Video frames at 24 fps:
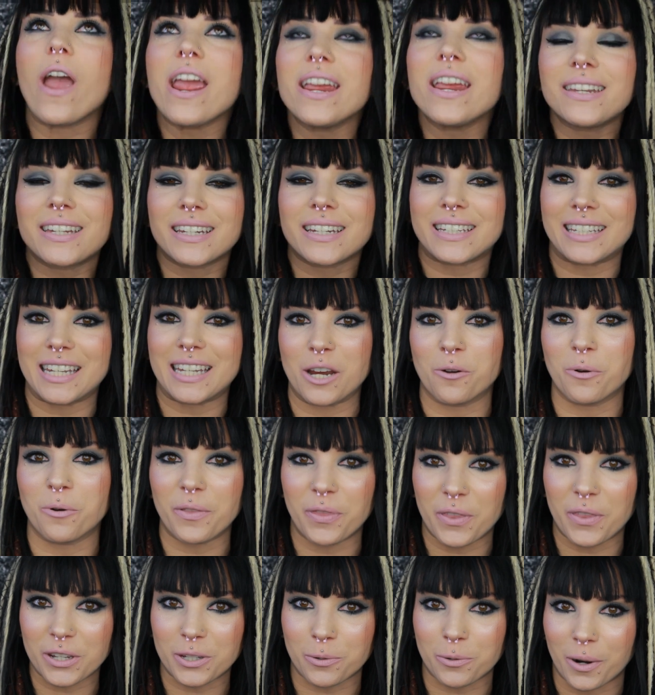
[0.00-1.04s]
wait to see
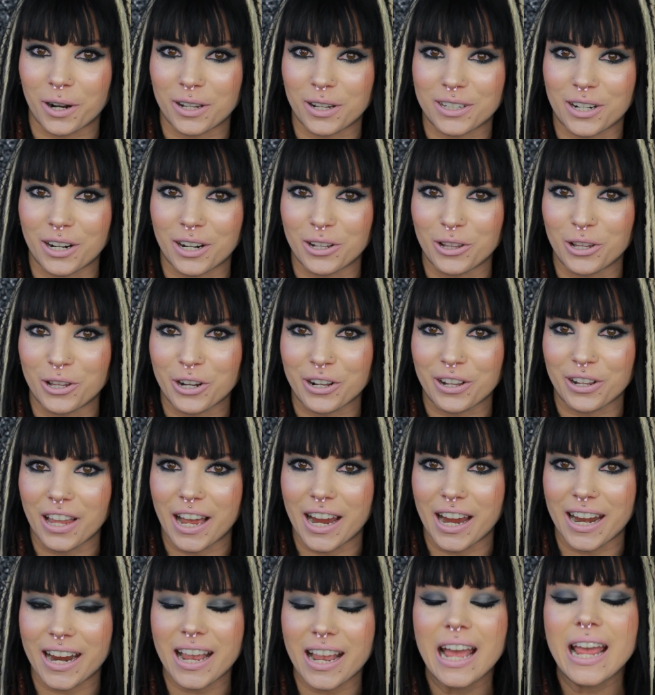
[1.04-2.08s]
what this one is going to look
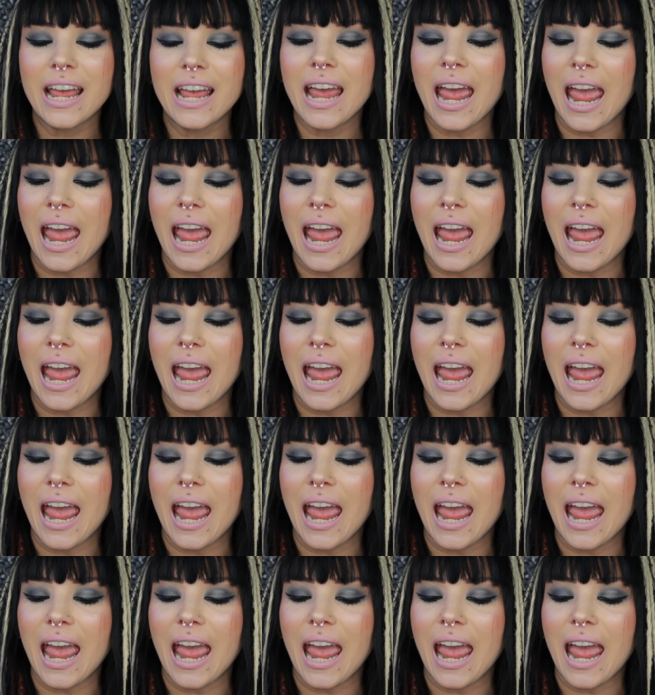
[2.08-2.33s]
like.